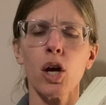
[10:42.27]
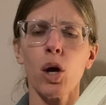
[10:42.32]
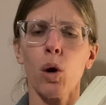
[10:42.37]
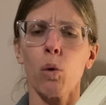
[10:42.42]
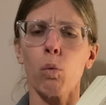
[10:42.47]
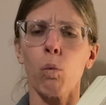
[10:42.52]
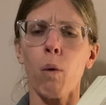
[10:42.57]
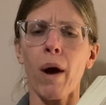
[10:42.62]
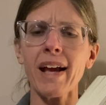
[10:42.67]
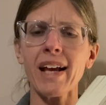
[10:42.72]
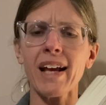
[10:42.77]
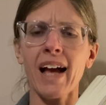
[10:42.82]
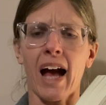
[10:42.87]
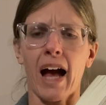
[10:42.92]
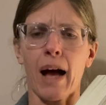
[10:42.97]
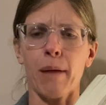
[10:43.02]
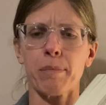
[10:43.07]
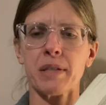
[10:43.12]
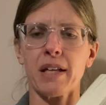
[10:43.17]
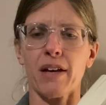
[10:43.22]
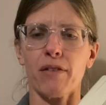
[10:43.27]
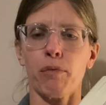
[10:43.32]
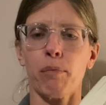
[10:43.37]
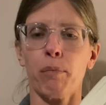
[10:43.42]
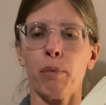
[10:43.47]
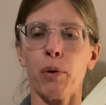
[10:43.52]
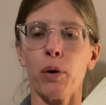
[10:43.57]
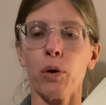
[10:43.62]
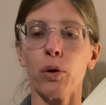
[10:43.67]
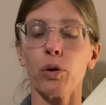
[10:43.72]
White cops have
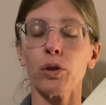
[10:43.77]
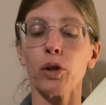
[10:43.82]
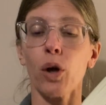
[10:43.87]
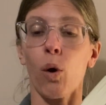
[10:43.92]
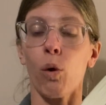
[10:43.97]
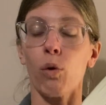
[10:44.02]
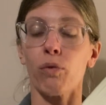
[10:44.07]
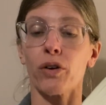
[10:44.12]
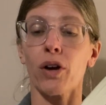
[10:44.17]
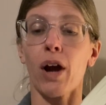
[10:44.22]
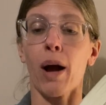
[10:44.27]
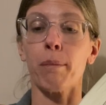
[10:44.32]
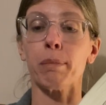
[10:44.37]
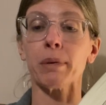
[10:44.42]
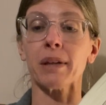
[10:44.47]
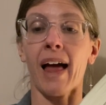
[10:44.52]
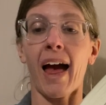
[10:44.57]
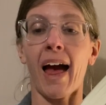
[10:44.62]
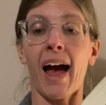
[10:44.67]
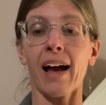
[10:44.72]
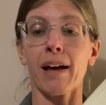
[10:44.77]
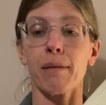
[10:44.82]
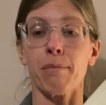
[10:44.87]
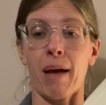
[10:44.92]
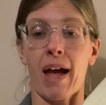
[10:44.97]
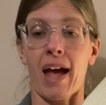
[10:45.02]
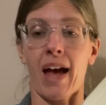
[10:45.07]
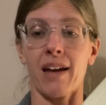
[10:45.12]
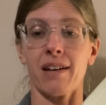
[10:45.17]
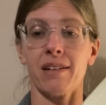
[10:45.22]
pulled over a black
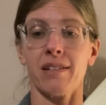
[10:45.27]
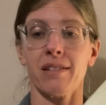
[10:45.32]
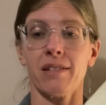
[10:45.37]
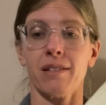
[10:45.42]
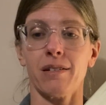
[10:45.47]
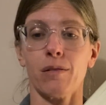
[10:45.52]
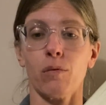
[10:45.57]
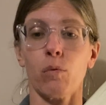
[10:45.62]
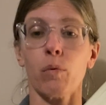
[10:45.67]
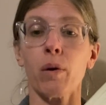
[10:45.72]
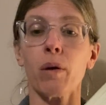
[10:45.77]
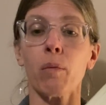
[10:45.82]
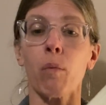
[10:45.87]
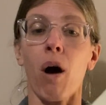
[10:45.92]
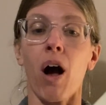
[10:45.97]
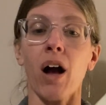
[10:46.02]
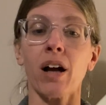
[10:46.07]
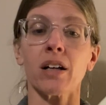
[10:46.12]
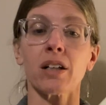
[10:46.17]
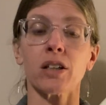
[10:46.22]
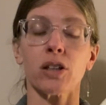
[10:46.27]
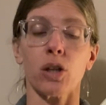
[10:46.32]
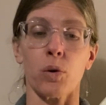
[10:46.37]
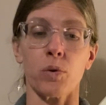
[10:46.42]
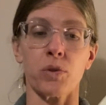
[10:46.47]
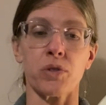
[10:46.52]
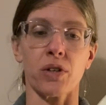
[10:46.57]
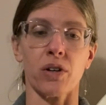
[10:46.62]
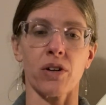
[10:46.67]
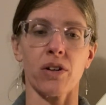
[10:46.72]
man. We walk
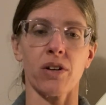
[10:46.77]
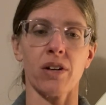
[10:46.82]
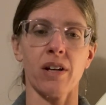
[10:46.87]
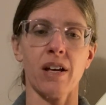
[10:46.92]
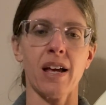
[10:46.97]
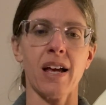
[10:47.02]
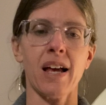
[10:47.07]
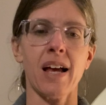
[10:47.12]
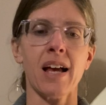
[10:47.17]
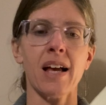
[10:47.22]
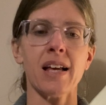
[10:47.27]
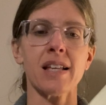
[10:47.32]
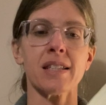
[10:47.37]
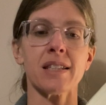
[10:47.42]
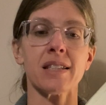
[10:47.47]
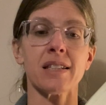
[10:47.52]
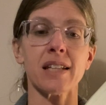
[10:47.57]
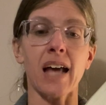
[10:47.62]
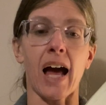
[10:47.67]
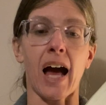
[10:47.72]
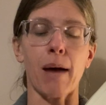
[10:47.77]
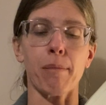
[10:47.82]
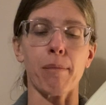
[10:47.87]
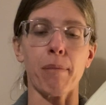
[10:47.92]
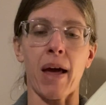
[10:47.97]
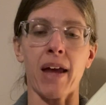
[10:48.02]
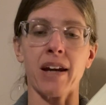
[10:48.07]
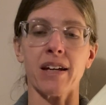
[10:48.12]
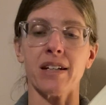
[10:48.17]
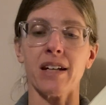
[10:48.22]
closer. Stop
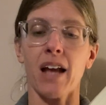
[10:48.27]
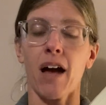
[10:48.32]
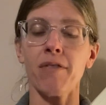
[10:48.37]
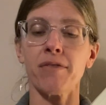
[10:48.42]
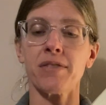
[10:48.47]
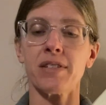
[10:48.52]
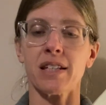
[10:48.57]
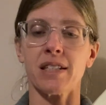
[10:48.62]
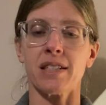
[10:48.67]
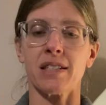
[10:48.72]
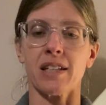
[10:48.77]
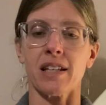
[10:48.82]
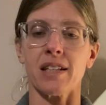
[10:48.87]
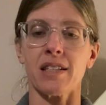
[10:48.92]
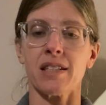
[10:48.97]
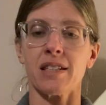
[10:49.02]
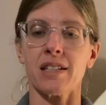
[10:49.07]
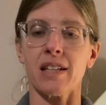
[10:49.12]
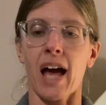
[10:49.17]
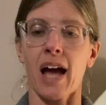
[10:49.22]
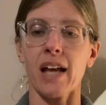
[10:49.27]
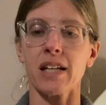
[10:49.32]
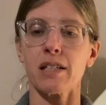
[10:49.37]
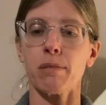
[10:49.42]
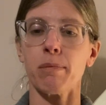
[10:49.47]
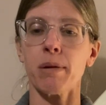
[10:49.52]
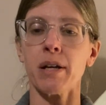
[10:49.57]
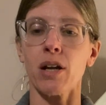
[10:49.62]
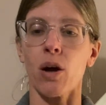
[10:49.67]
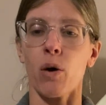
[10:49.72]
at enough distance not
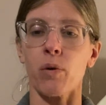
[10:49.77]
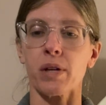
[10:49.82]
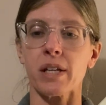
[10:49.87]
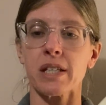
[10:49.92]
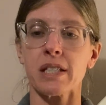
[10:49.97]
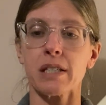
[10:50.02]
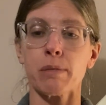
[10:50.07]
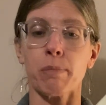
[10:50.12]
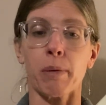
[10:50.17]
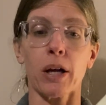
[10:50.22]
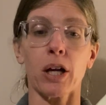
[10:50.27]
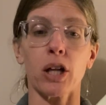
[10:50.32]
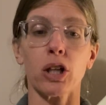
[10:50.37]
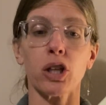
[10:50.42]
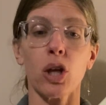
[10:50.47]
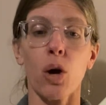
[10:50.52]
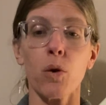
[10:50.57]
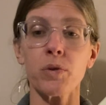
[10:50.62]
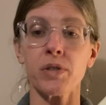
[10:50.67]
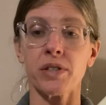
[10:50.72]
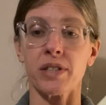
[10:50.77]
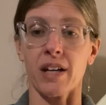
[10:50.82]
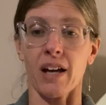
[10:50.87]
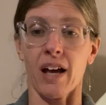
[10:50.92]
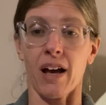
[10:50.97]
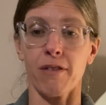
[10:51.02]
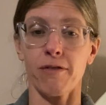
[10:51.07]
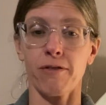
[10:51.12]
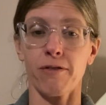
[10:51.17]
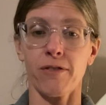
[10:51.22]
to be noticed, but close
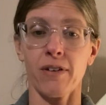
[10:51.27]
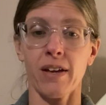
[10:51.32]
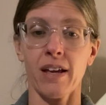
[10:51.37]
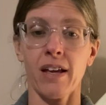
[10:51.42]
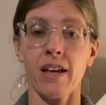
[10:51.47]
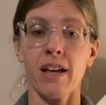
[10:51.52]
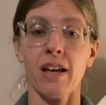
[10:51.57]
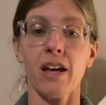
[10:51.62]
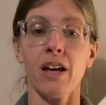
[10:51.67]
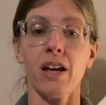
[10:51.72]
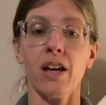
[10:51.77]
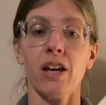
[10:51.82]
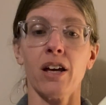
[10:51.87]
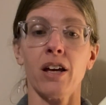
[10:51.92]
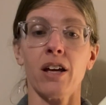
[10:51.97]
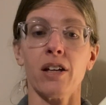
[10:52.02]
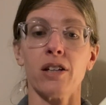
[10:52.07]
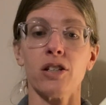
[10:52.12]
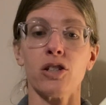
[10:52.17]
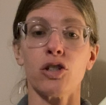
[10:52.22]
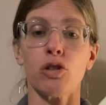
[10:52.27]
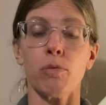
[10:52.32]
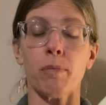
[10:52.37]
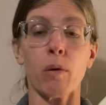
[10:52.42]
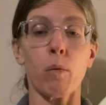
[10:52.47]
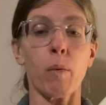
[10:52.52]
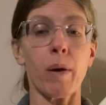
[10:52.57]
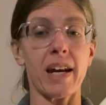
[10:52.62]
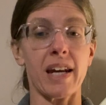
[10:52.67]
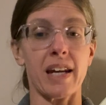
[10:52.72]
enough to
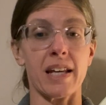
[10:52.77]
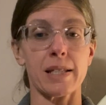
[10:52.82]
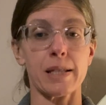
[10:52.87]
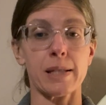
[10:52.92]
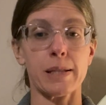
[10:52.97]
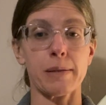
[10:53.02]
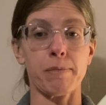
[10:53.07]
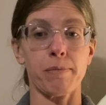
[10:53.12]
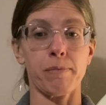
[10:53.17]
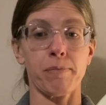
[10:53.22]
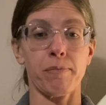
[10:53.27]
be witness.